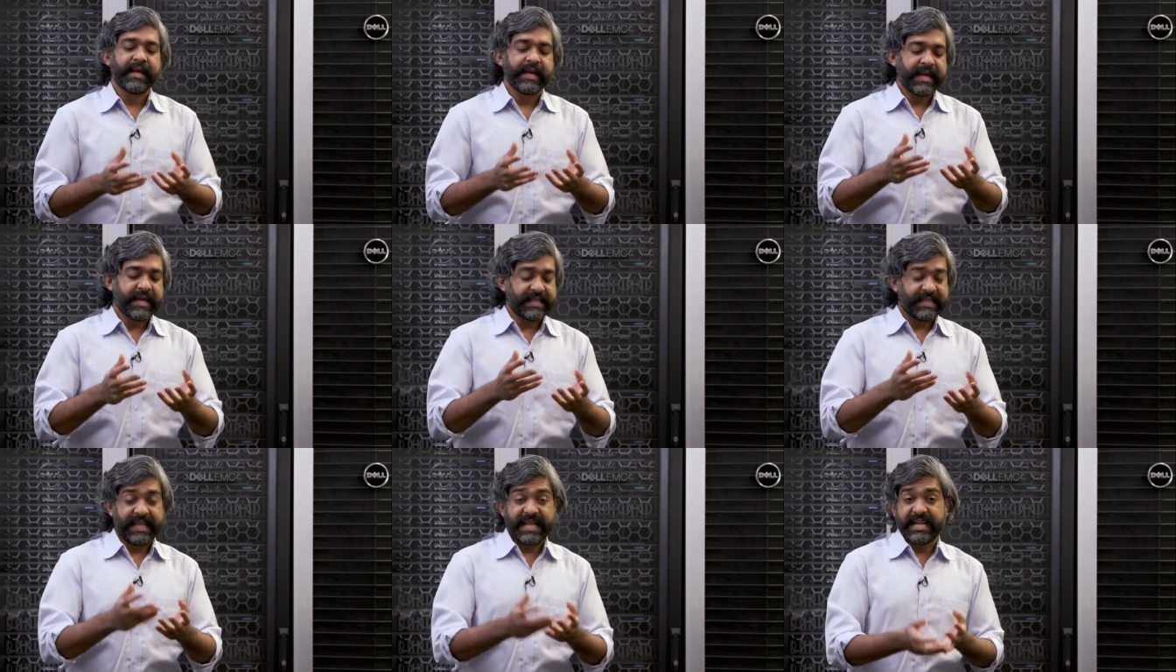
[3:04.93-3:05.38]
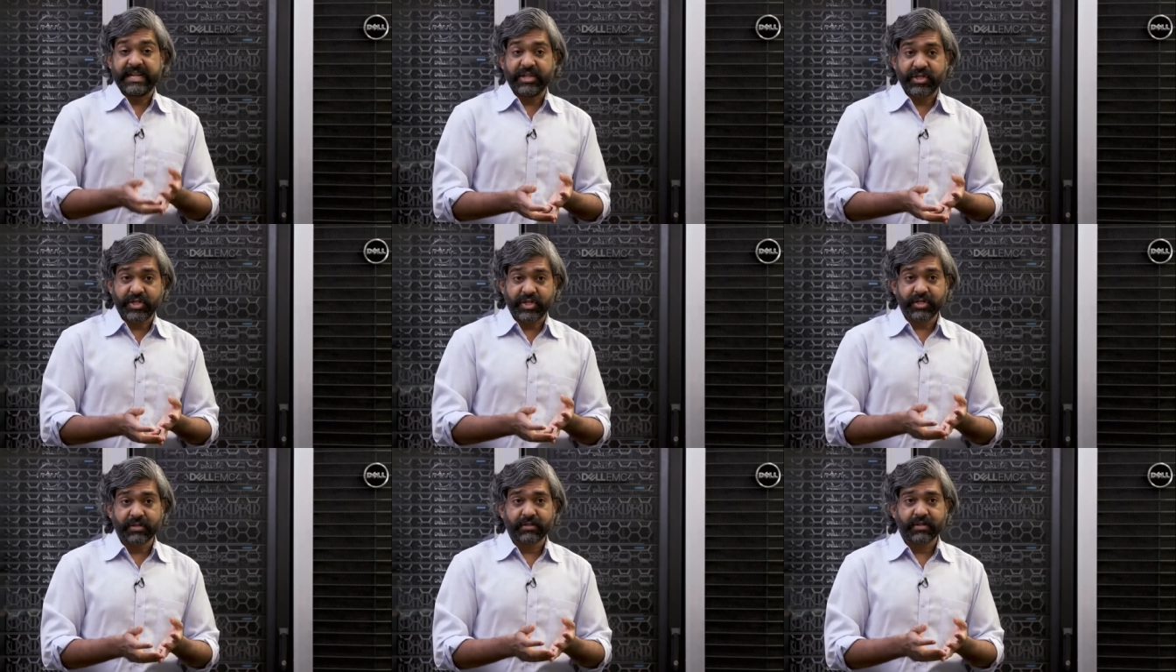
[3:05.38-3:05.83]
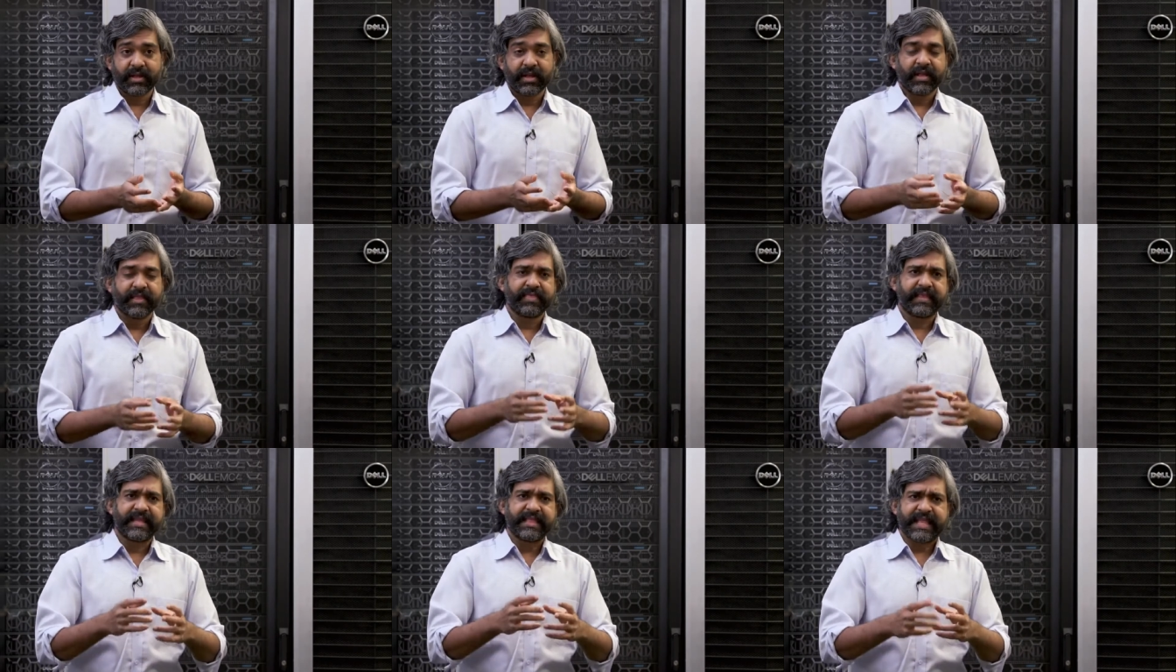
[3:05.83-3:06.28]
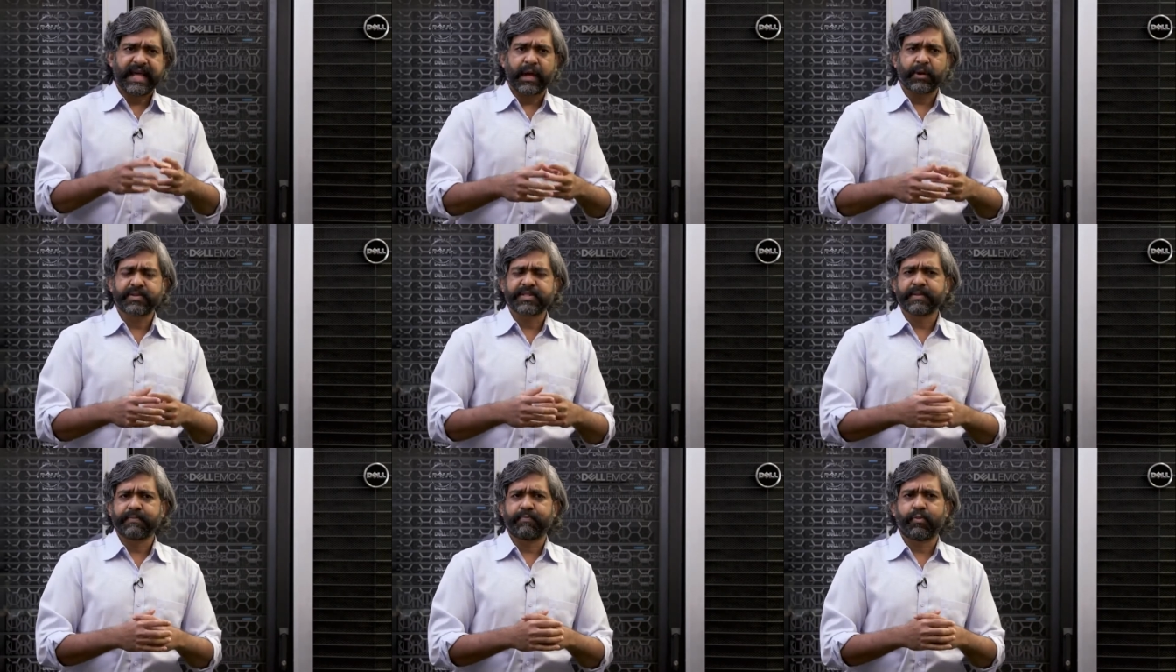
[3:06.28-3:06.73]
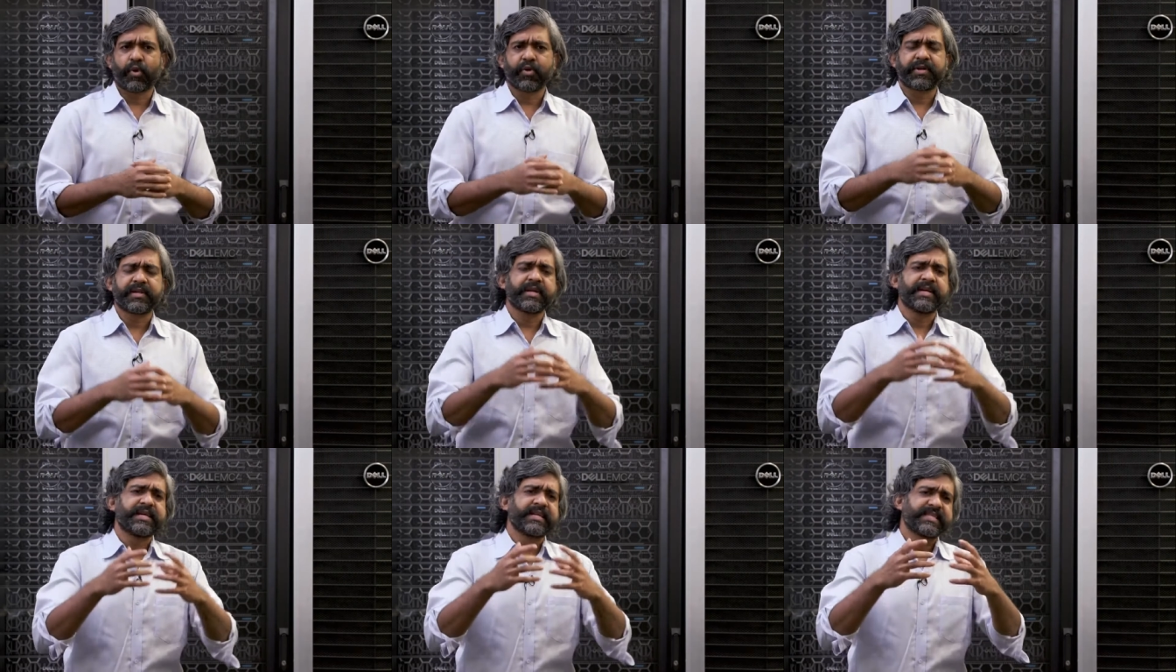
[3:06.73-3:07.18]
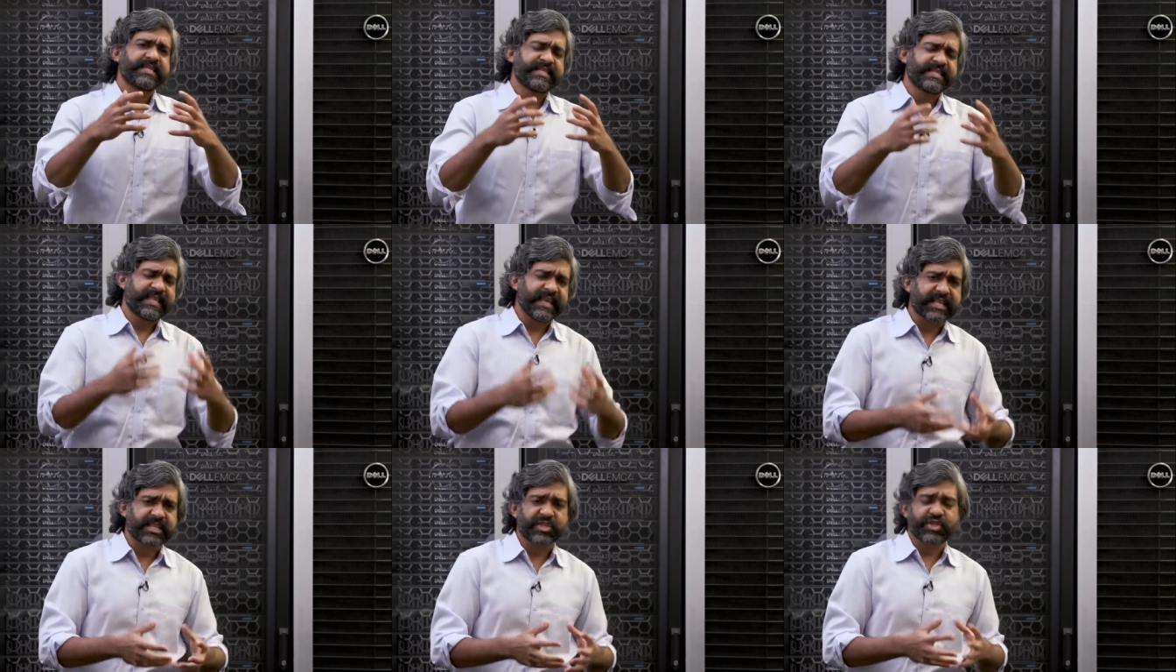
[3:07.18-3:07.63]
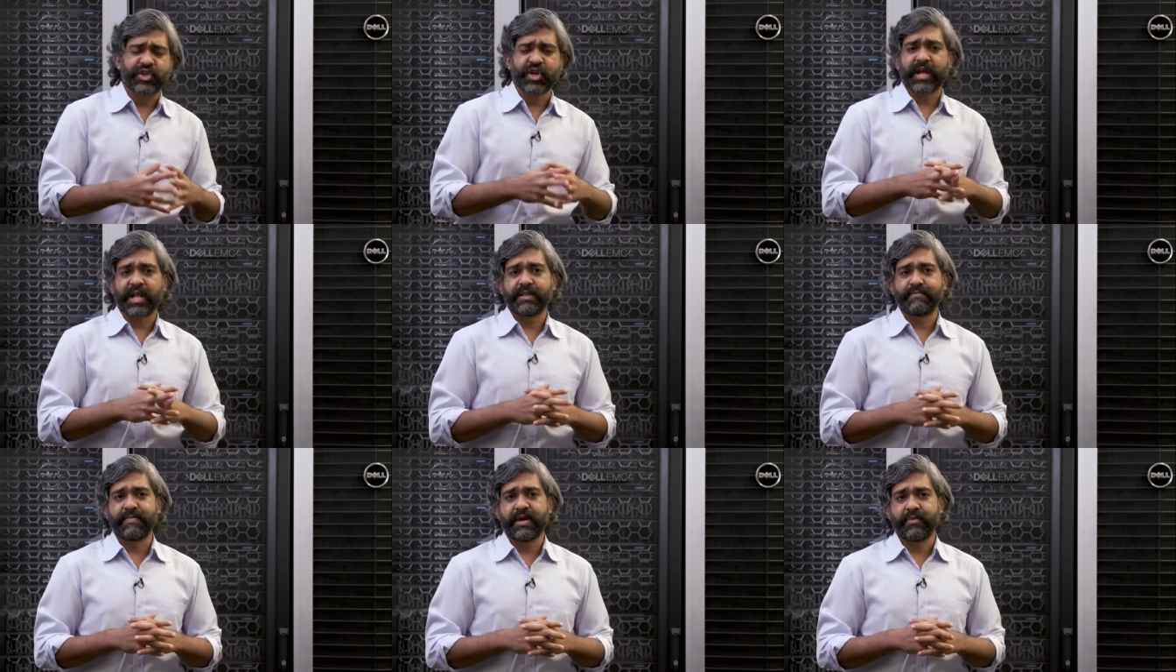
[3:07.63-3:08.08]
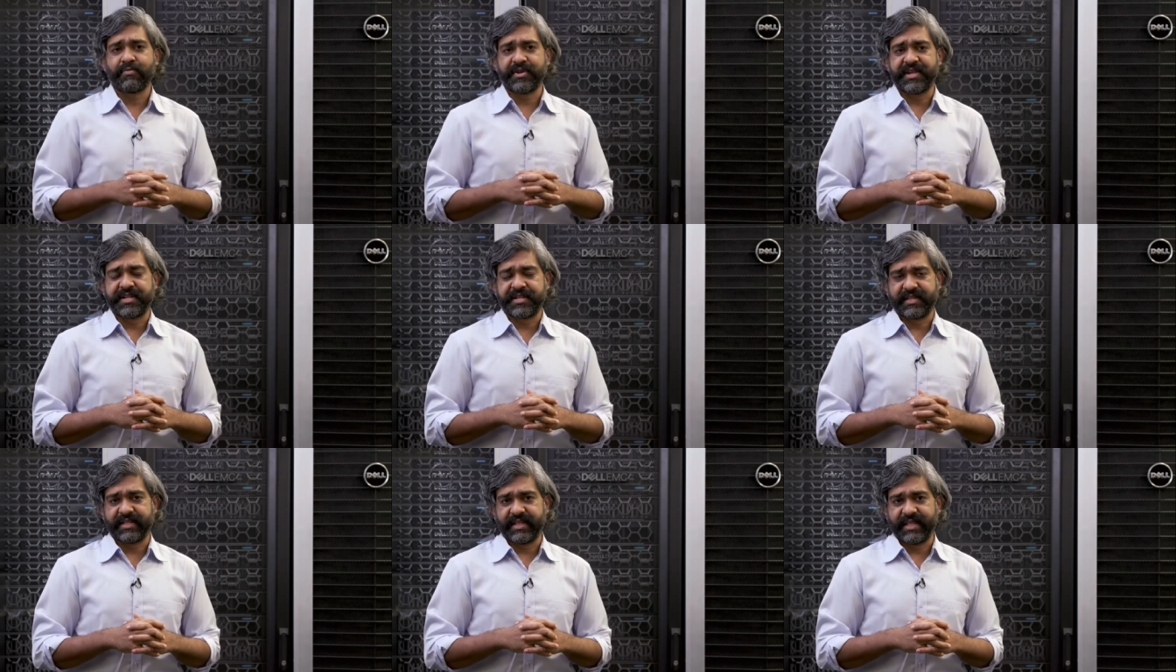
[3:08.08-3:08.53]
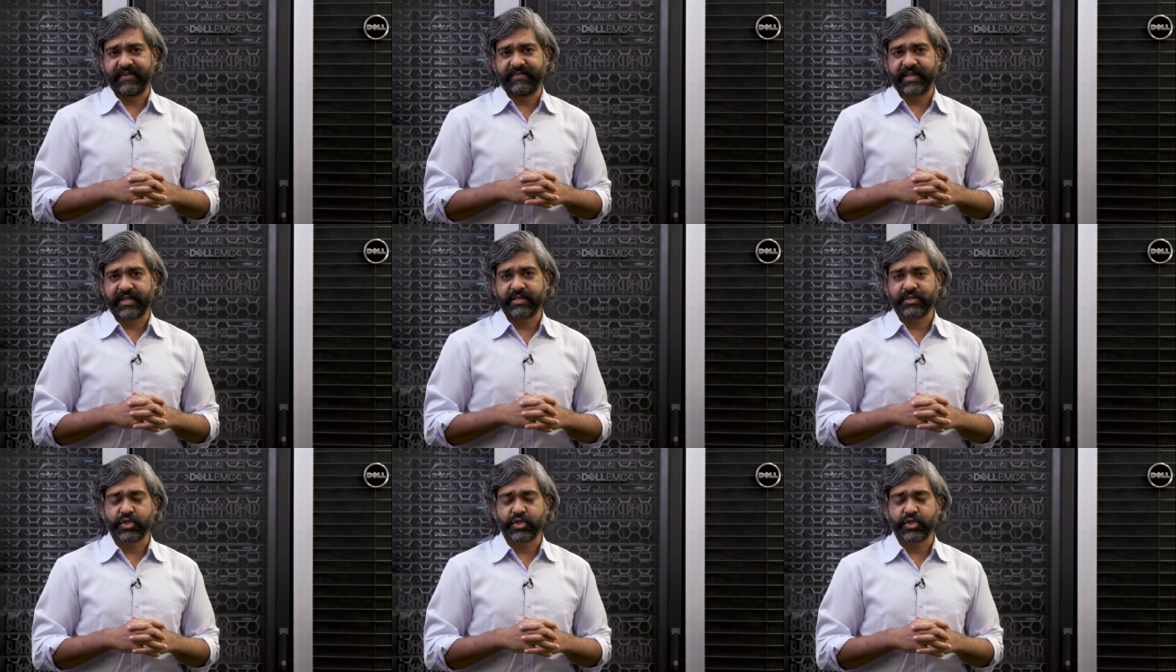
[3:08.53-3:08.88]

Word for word: In addition, they now support six channel memory interleaving.